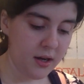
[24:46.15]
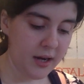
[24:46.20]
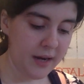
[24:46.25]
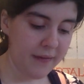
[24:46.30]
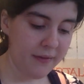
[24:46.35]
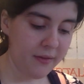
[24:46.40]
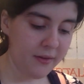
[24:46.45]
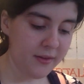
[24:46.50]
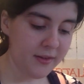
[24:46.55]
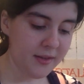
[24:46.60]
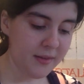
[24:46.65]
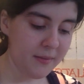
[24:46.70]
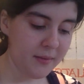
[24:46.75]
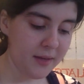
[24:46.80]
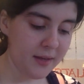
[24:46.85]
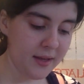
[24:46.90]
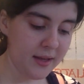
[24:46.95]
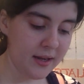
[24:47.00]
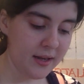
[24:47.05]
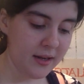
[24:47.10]
I have thought
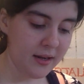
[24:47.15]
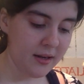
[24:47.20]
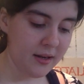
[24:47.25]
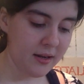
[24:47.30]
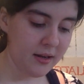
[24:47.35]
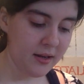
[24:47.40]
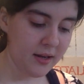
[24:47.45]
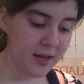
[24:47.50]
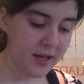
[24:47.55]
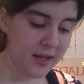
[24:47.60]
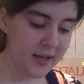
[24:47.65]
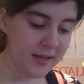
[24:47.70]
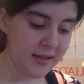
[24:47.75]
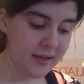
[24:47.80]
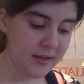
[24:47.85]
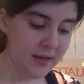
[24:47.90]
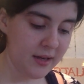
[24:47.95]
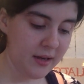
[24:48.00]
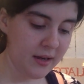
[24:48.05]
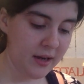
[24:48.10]
something that it
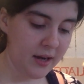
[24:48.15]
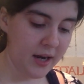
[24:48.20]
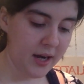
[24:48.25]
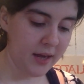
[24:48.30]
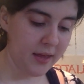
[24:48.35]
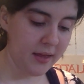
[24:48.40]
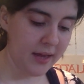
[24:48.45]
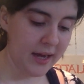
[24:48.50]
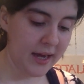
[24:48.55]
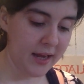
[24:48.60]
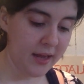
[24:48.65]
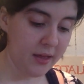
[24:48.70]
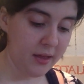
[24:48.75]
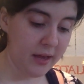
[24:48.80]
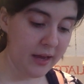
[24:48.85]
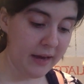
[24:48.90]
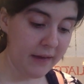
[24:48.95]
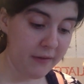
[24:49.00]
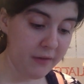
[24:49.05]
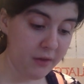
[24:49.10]
is it, I had,
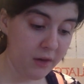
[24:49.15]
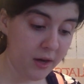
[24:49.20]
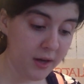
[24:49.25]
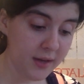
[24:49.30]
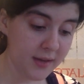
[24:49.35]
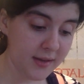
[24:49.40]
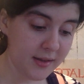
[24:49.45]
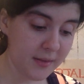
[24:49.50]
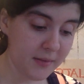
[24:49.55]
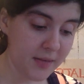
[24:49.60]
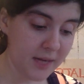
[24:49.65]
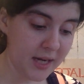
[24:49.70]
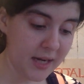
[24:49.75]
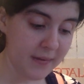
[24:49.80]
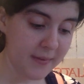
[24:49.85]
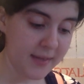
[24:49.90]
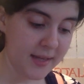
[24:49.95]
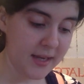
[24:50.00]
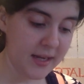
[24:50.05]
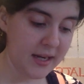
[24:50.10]
have thought
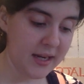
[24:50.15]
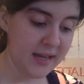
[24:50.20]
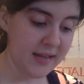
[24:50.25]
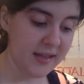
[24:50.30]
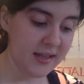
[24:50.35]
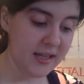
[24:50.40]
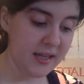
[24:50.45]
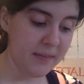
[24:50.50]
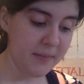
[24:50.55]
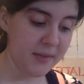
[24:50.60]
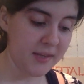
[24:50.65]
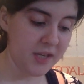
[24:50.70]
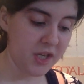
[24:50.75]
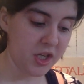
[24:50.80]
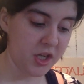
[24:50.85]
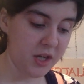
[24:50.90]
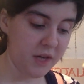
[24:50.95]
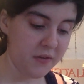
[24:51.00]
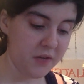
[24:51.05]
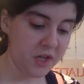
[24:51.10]
sometimes that it is the
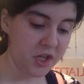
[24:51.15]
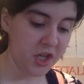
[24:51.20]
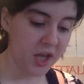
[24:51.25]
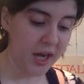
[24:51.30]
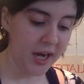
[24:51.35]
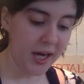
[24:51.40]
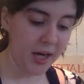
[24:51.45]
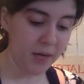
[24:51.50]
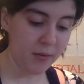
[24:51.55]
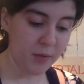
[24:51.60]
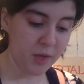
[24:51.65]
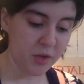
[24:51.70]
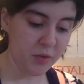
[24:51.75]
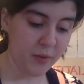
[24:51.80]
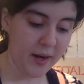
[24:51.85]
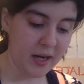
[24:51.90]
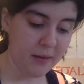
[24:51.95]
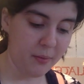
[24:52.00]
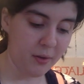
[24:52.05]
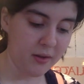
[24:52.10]
deposition of her child which
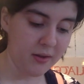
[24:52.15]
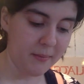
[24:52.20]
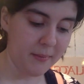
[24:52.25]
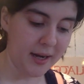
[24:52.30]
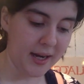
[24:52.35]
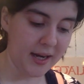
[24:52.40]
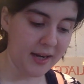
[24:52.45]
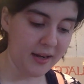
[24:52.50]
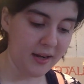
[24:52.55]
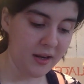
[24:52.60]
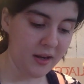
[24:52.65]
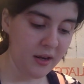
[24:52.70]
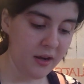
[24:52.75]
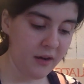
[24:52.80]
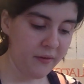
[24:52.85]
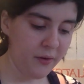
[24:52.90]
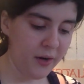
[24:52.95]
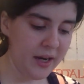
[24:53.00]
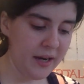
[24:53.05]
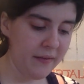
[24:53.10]
weighed upon the mind,
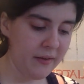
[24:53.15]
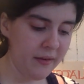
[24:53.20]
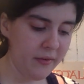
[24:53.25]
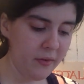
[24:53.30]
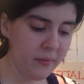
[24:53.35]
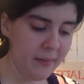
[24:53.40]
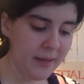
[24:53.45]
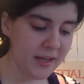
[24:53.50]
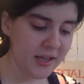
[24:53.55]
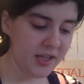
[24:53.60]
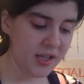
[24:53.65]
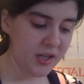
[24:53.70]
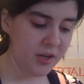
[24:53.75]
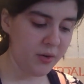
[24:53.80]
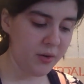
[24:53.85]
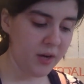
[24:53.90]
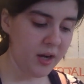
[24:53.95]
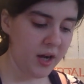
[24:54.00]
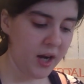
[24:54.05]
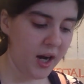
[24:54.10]
for I have never met
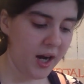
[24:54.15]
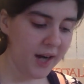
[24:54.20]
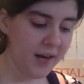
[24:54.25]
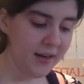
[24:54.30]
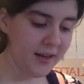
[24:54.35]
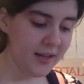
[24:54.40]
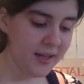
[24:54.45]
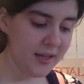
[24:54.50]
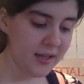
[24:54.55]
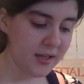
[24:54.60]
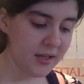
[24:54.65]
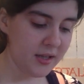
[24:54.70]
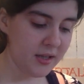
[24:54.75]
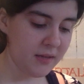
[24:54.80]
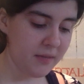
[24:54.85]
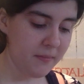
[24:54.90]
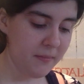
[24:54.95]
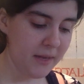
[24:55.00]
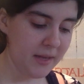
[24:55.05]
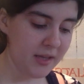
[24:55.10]
so utterly
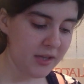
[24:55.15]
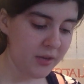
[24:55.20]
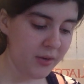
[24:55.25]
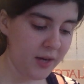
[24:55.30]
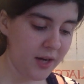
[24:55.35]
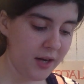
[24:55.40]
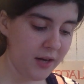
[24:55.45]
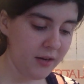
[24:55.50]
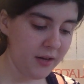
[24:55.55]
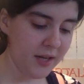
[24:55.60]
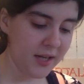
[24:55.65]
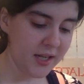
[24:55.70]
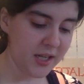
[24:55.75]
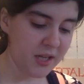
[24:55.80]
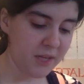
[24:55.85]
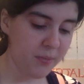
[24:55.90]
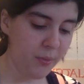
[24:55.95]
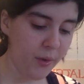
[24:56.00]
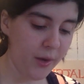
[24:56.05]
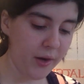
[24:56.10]
met so utterly a
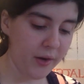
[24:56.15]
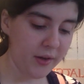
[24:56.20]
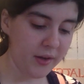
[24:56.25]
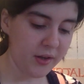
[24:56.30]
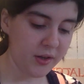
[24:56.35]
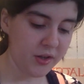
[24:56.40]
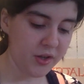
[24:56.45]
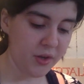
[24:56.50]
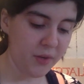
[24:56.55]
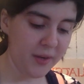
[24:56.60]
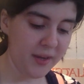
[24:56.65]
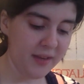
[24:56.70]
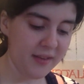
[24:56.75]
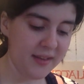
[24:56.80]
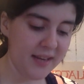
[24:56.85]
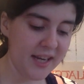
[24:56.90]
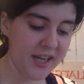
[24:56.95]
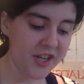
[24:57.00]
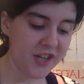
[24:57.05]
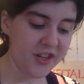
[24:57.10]
spoiled and so
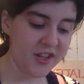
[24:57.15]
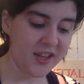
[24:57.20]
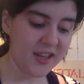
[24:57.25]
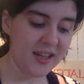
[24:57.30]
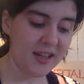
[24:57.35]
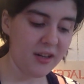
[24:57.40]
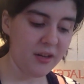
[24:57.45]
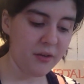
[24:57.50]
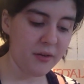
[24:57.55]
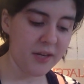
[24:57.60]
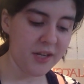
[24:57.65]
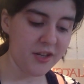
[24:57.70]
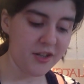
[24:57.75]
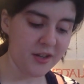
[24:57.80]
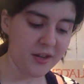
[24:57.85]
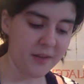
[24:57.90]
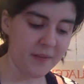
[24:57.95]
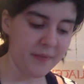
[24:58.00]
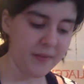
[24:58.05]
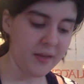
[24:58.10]
ill-natured a little
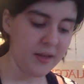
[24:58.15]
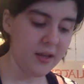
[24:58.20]
creature.